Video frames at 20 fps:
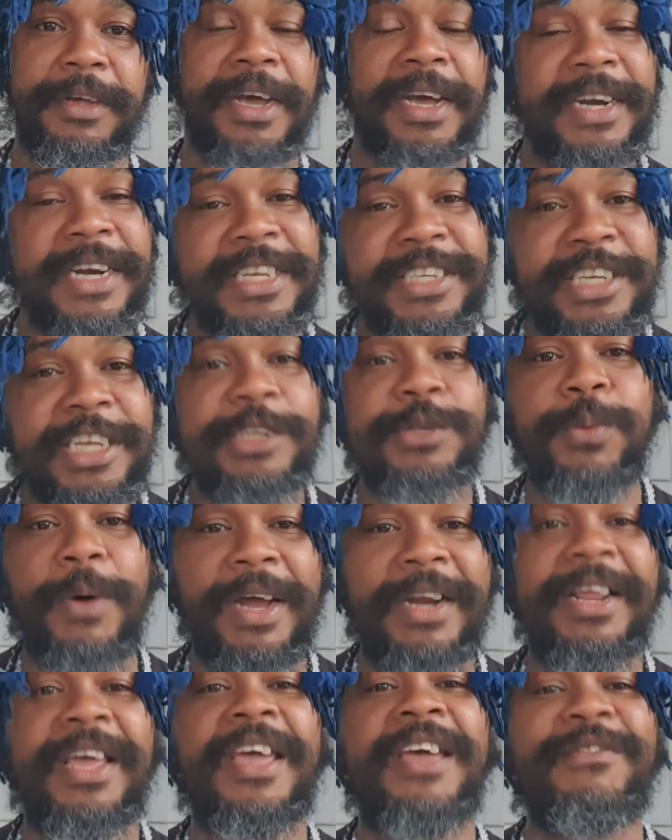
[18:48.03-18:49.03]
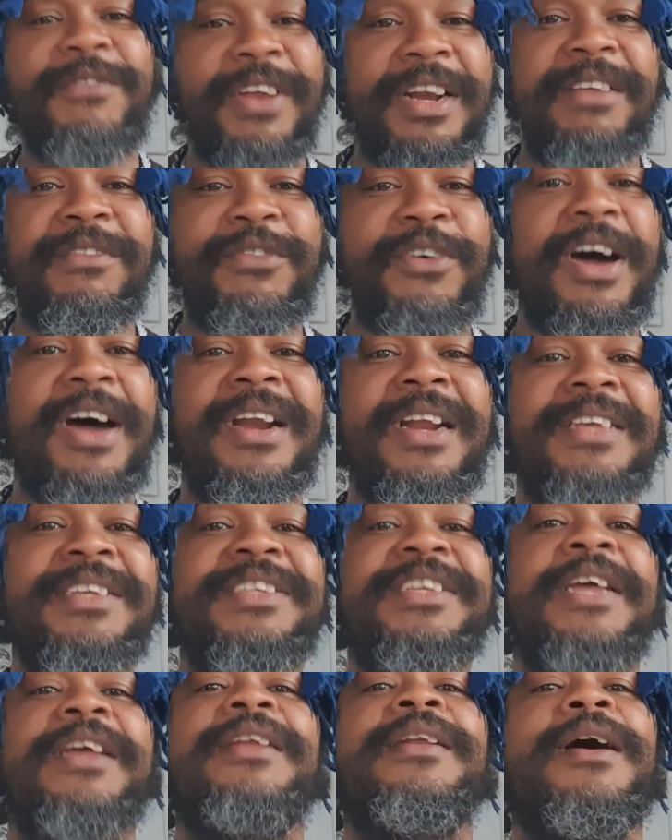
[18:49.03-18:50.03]
This is what the Heavenly Father
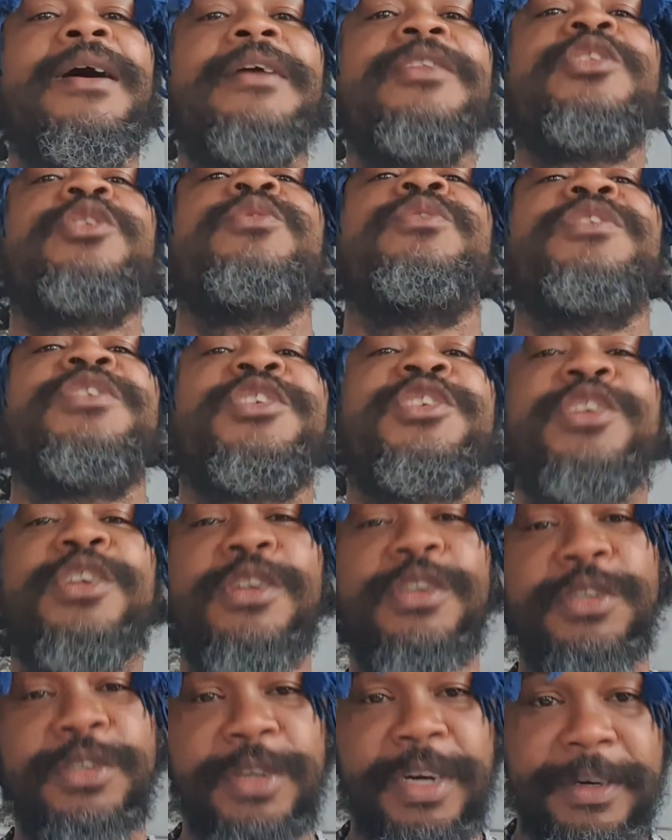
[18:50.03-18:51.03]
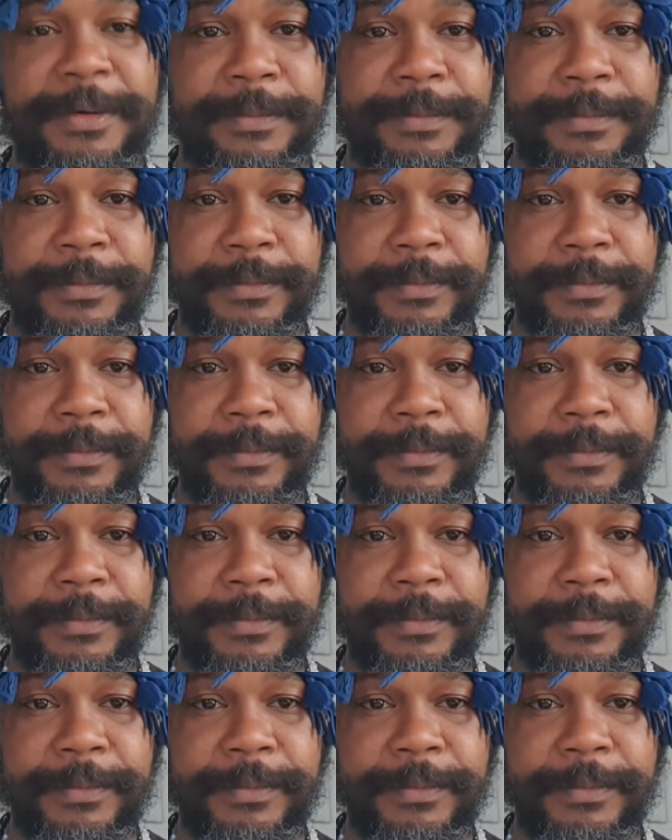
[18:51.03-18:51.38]
said unto his children.